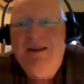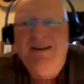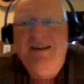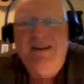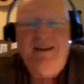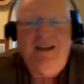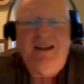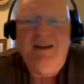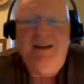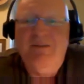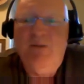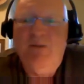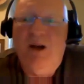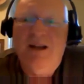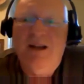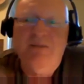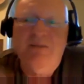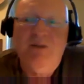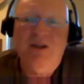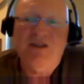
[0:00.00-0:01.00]
And then
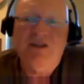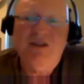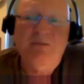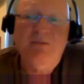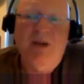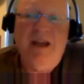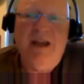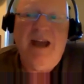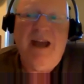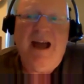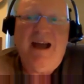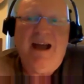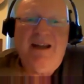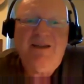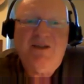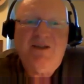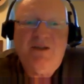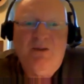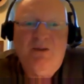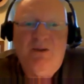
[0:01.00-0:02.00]
behind me, you see my hat.
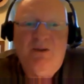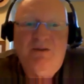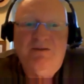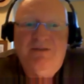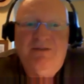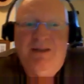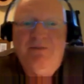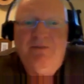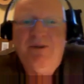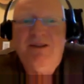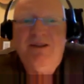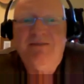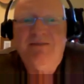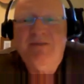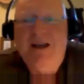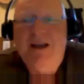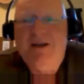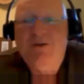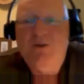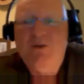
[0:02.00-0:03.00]
So I'm a
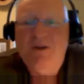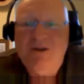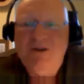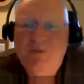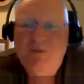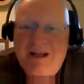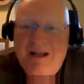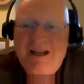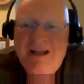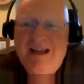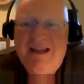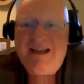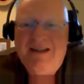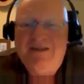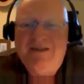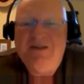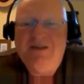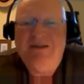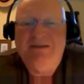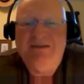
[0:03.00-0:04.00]
man who wears many
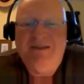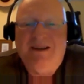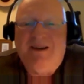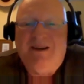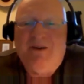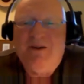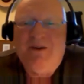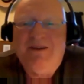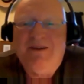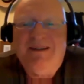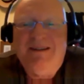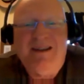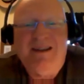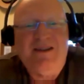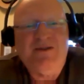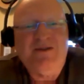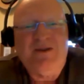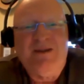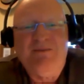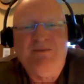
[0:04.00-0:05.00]
hats. Or
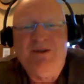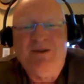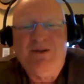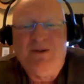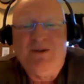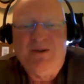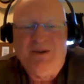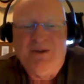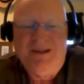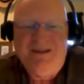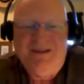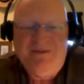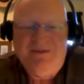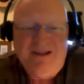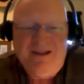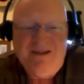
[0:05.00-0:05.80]
that's what I've been told anyway.